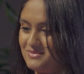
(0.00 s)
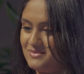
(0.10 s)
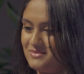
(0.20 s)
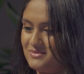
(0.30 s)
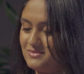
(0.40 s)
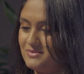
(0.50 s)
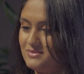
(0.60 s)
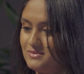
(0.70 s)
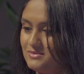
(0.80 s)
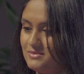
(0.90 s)

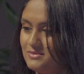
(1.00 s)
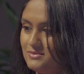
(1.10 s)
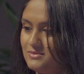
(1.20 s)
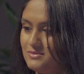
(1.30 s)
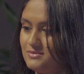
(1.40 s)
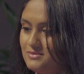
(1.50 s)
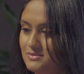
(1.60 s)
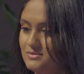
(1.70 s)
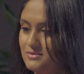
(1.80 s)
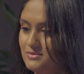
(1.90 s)

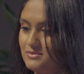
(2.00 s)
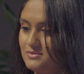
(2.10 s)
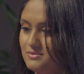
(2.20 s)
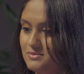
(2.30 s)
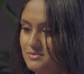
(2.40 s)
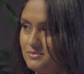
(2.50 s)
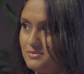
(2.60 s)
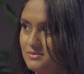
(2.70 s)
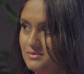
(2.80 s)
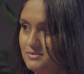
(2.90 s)

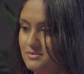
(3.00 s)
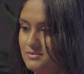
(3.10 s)
The person shown says nothing.